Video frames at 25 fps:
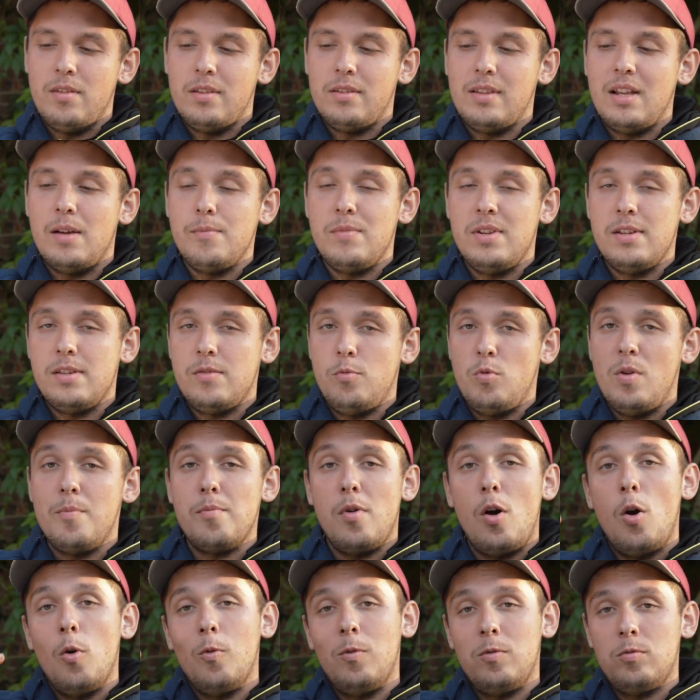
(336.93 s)
That means we
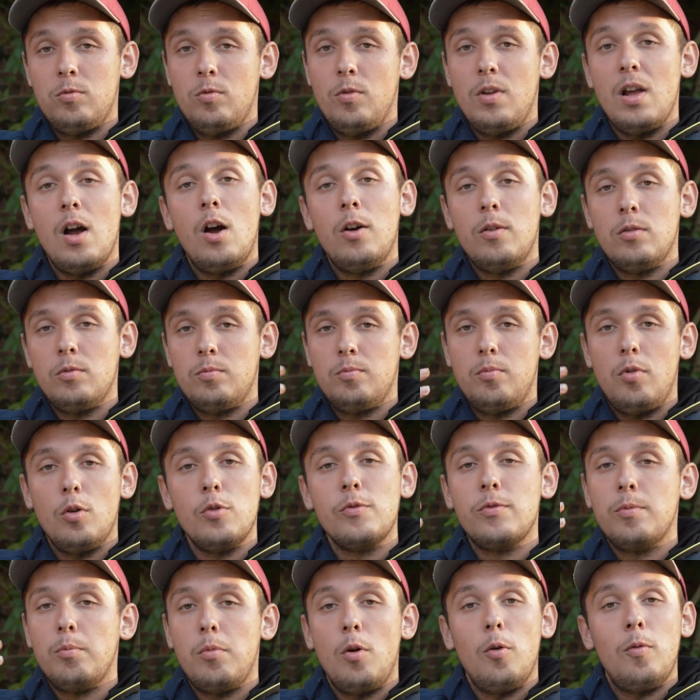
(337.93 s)
are
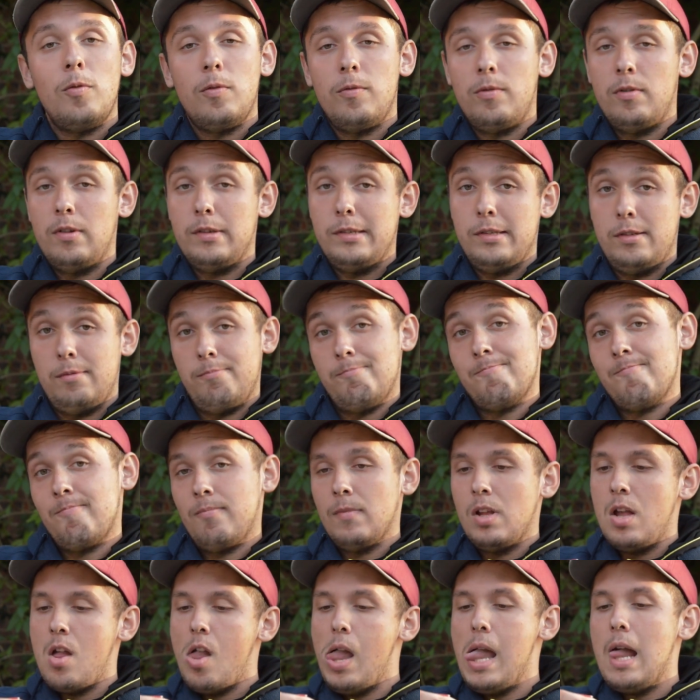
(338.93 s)
both of us.
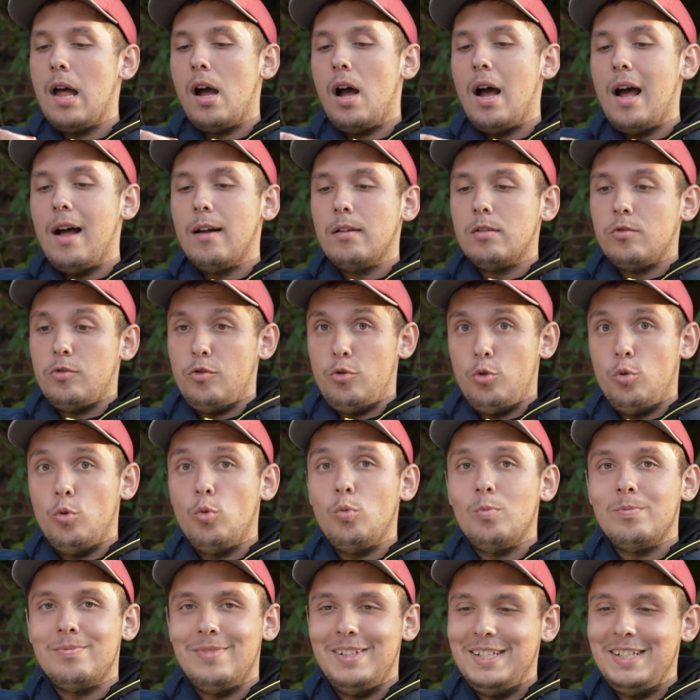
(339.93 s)
Two.